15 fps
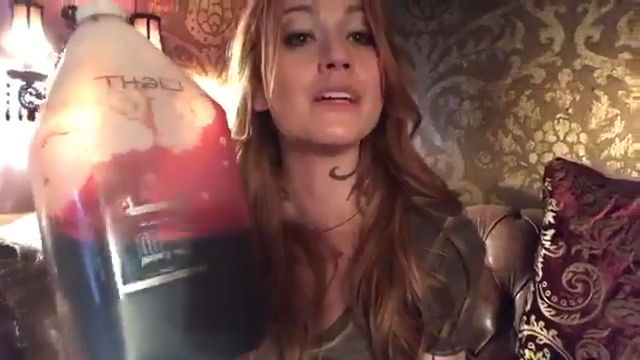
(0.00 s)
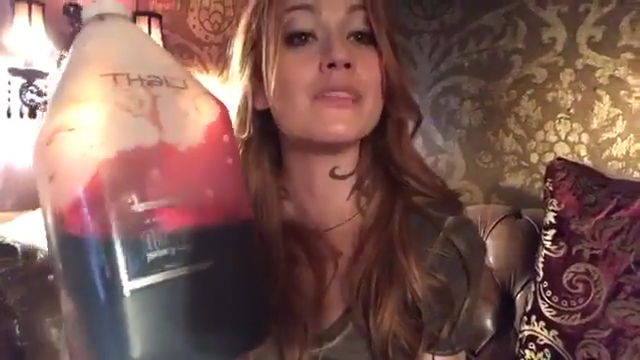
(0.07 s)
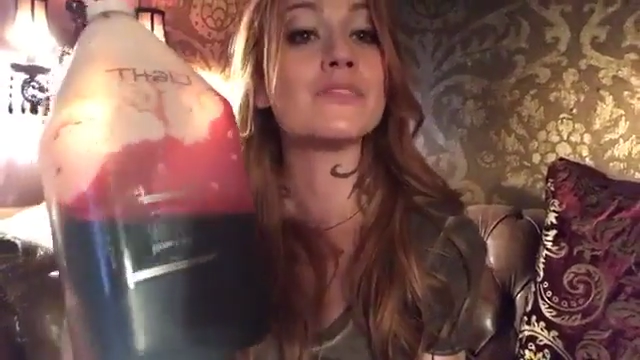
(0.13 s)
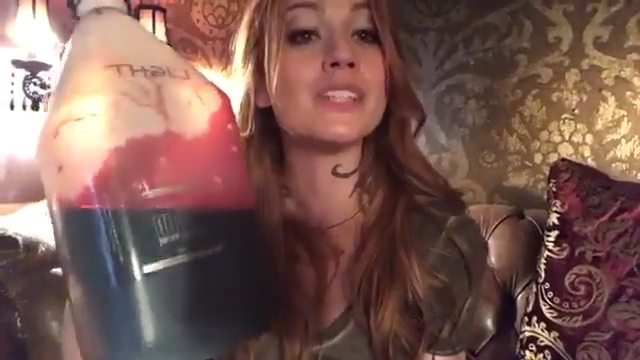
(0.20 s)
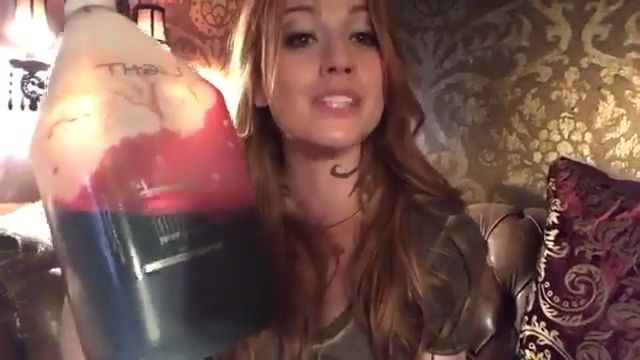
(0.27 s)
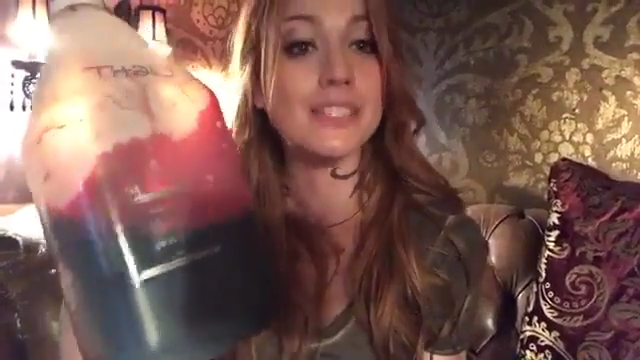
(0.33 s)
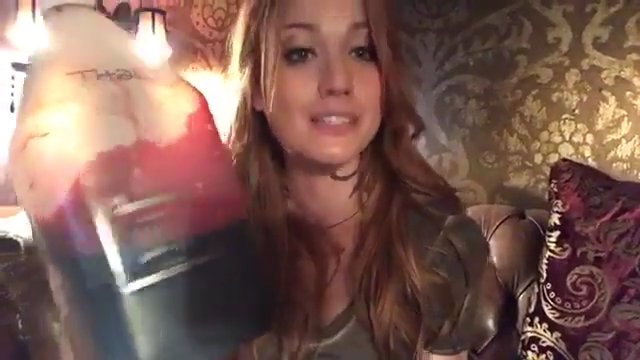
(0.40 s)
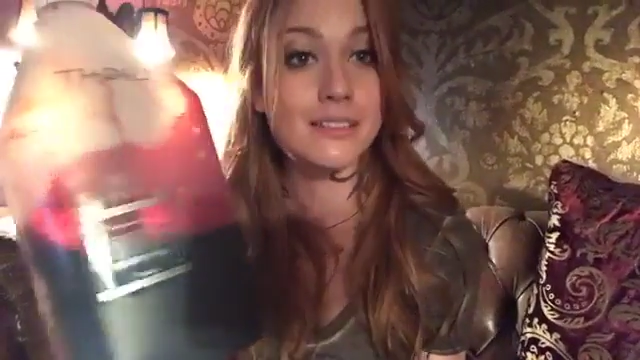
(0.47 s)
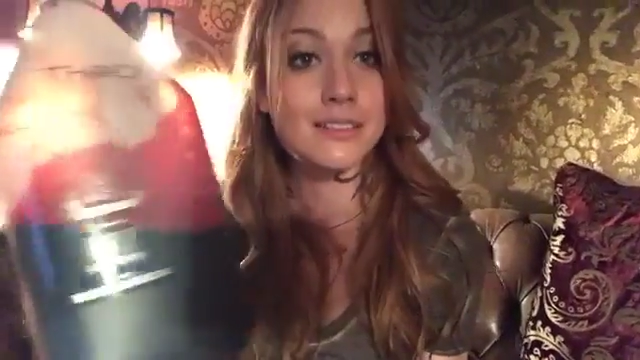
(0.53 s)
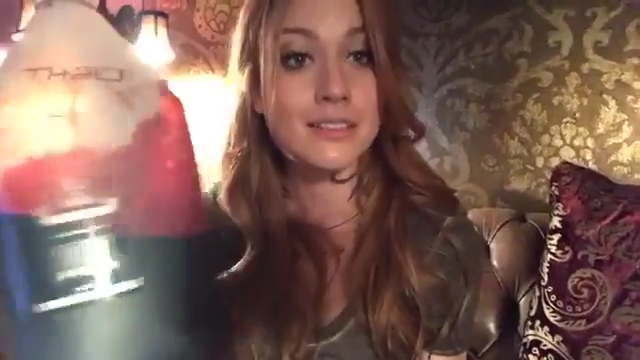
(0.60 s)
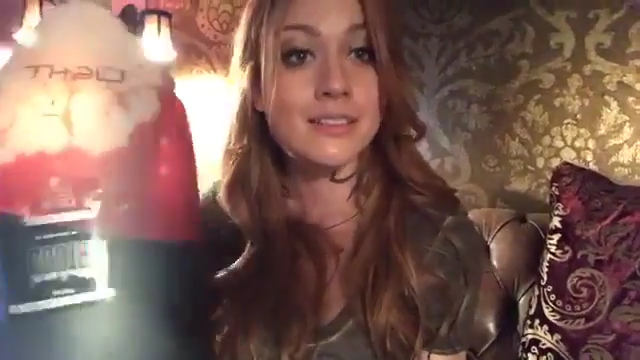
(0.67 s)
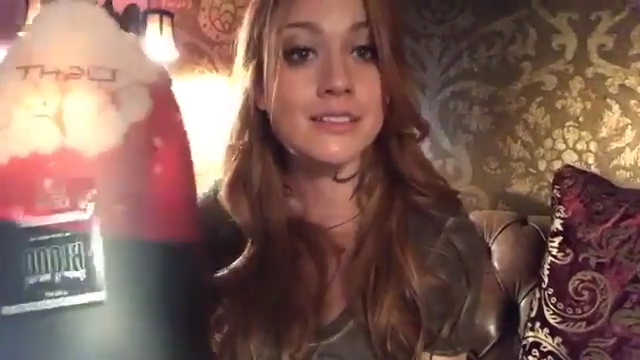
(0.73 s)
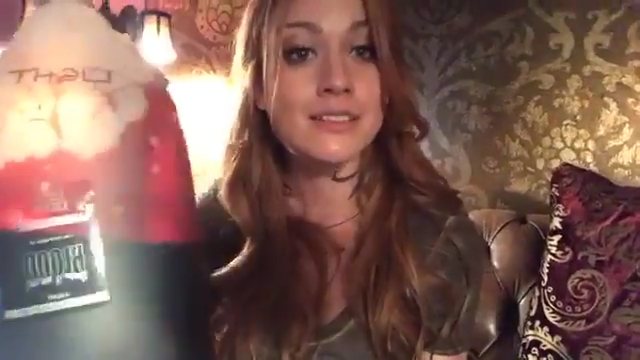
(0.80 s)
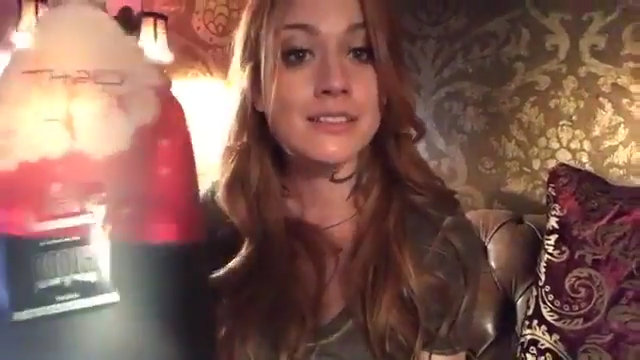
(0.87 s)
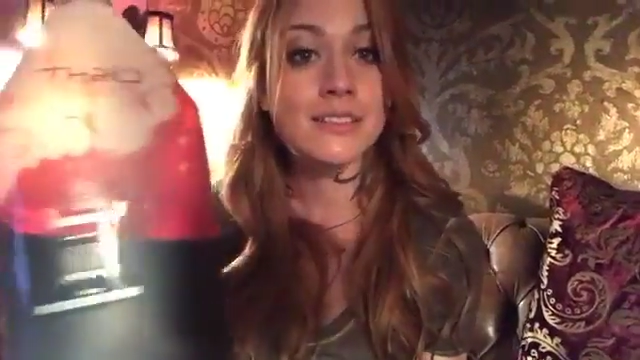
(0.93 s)
have to eat it.
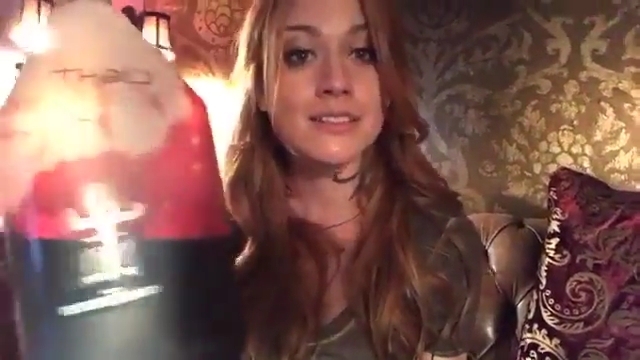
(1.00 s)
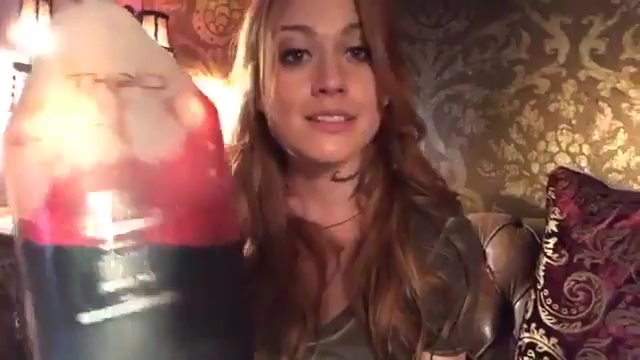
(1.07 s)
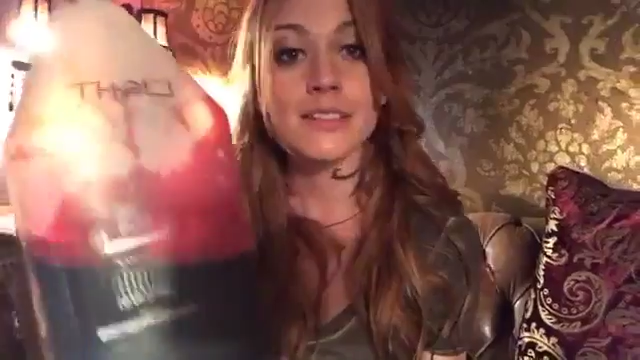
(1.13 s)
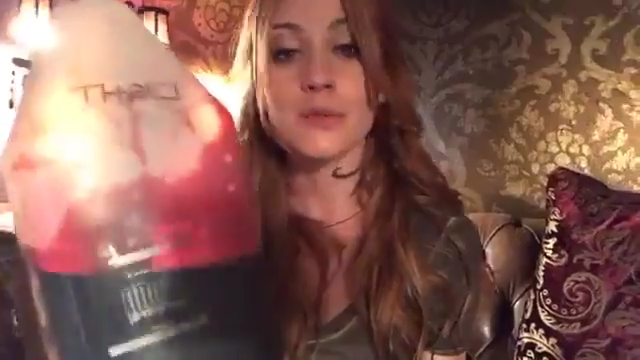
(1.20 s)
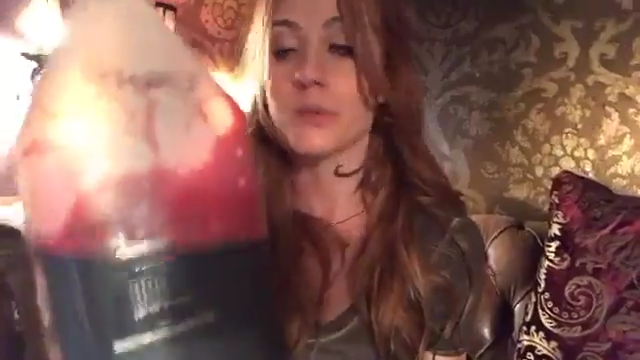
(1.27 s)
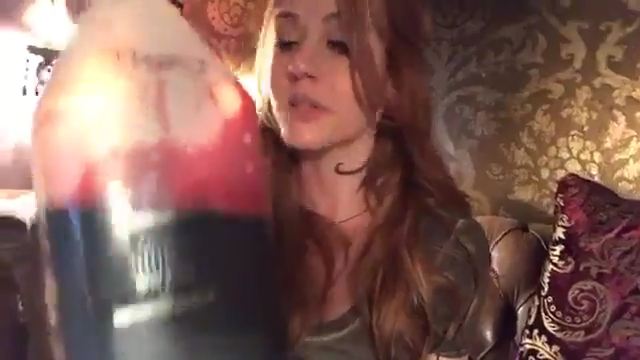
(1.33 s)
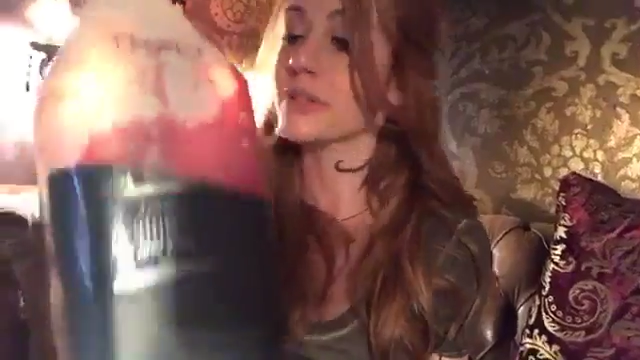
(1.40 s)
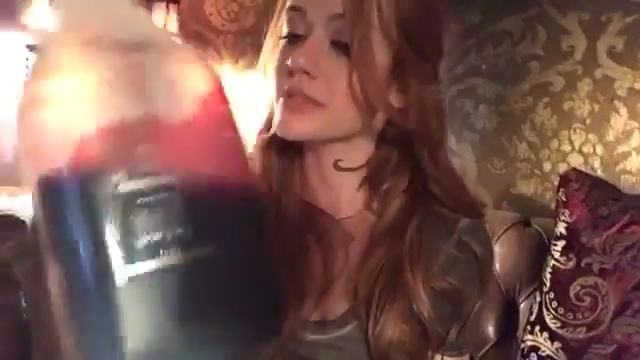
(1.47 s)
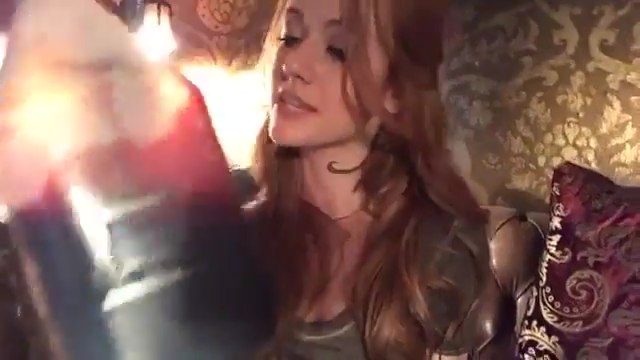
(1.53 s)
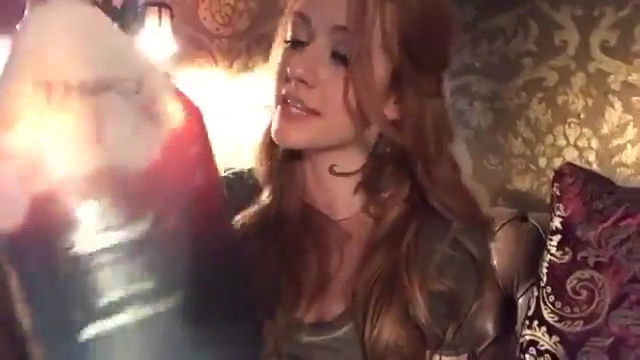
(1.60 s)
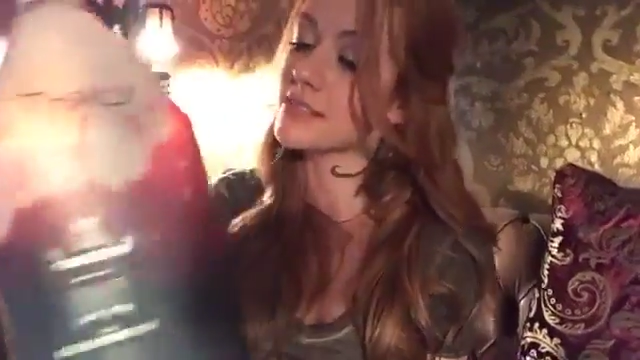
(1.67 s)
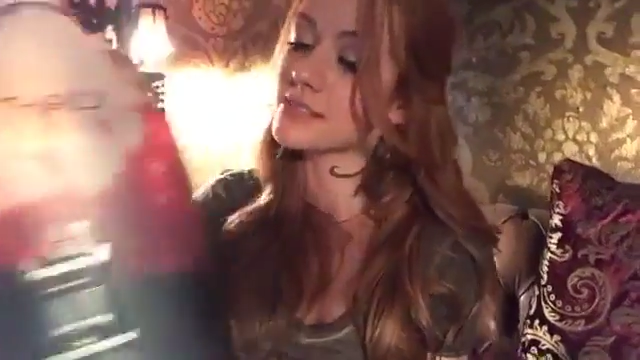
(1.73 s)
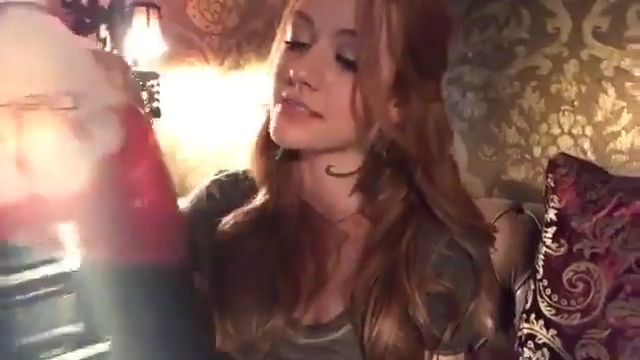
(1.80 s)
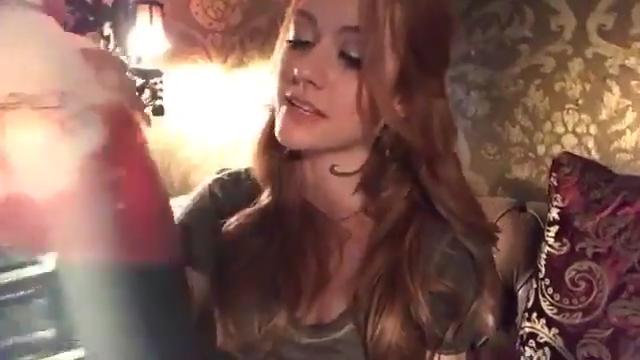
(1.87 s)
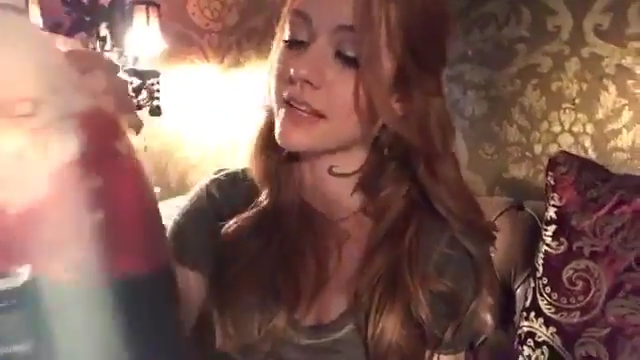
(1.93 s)
We use
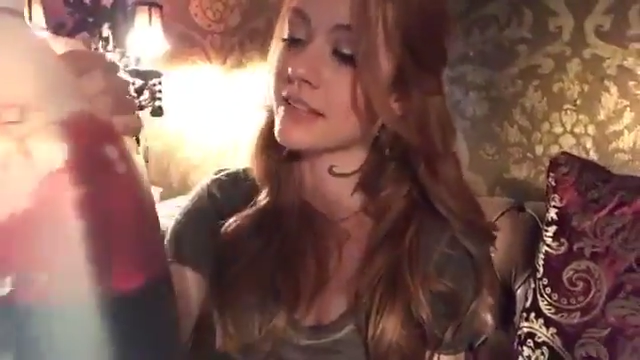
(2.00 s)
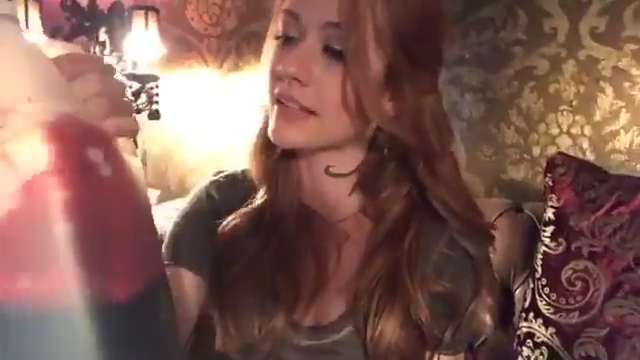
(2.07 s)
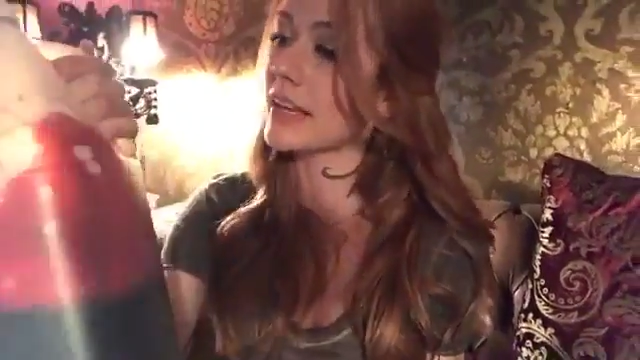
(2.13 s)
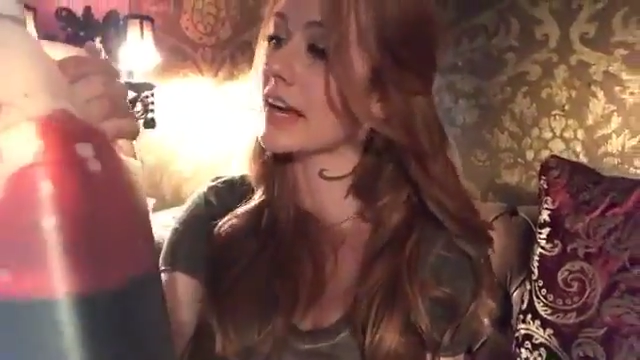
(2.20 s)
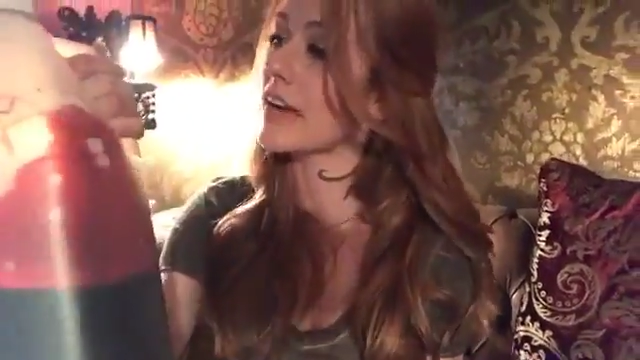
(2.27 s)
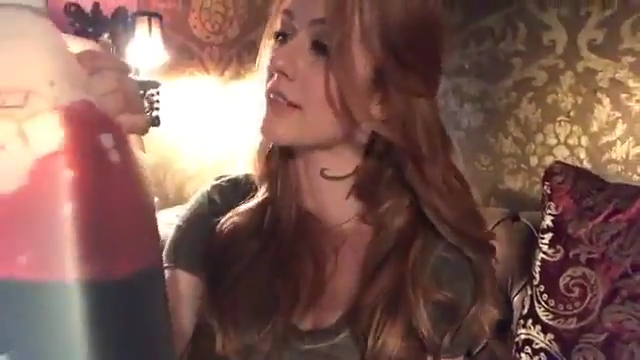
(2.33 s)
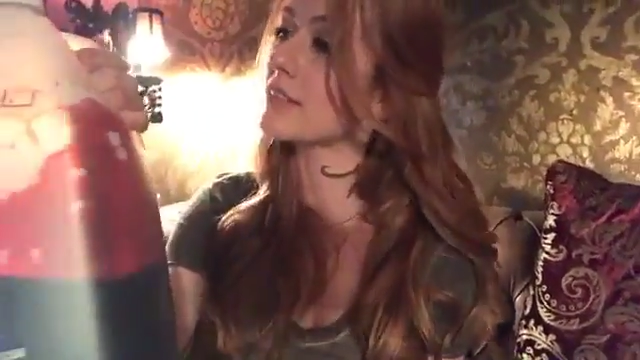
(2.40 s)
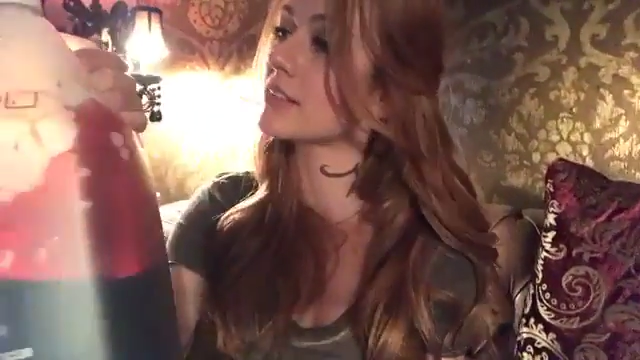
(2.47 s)
this, and they have